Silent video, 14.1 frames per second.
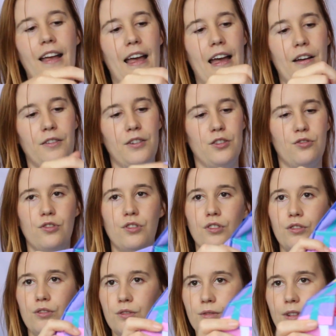how
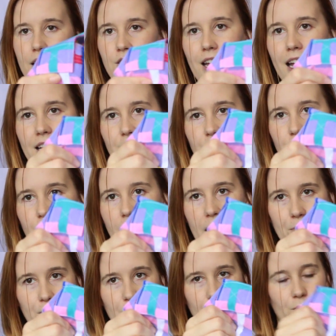to attach
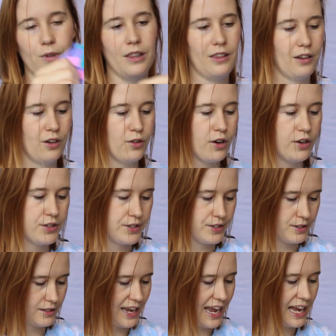straps with a
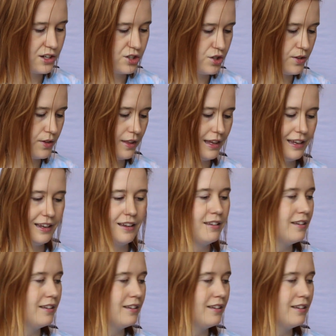cross hatch thing,